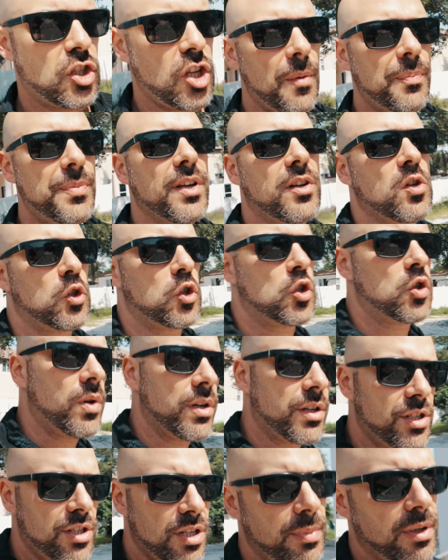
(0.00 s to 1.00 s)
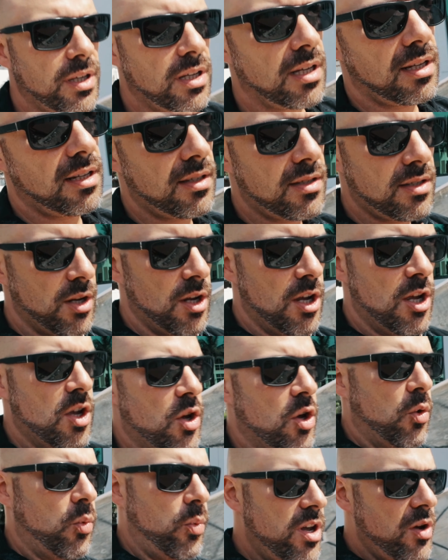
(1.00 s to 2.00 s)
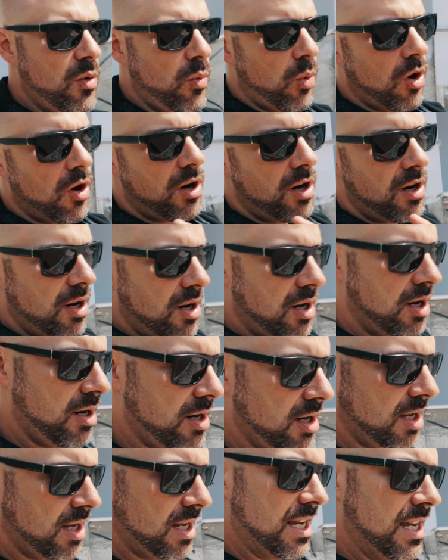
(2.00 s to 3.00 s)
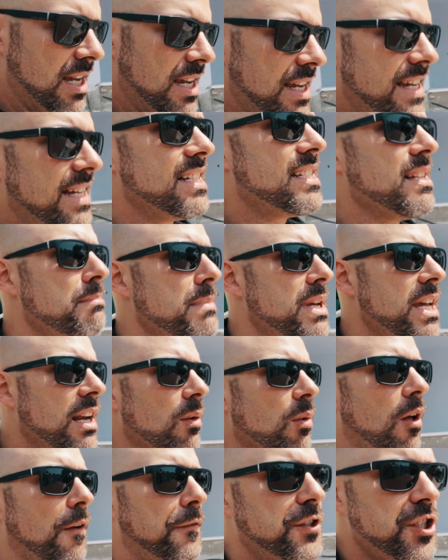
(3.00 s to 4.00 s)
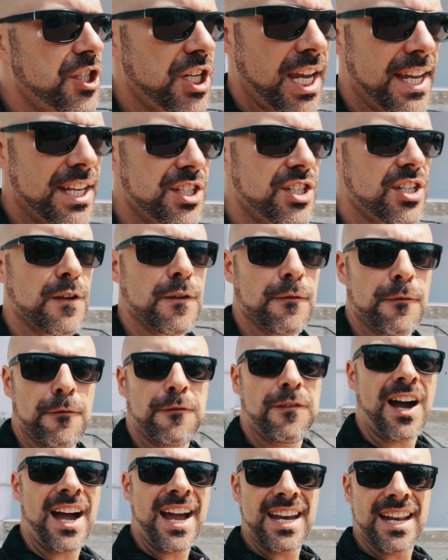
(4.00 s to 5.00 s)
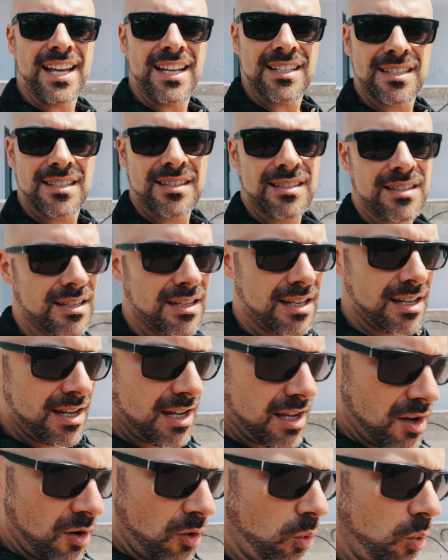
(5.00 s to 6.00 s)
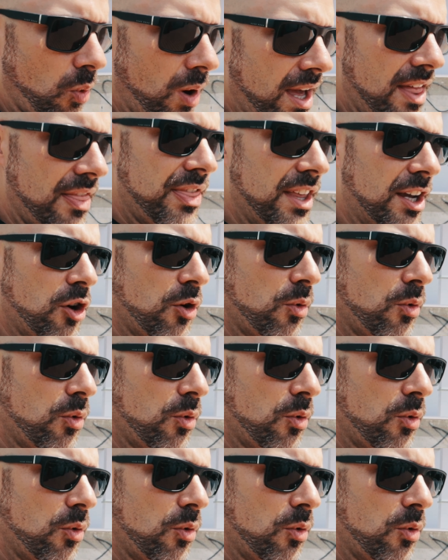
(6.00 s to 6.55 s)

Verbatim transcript: stop the construction because we were in the middle of changing finance when the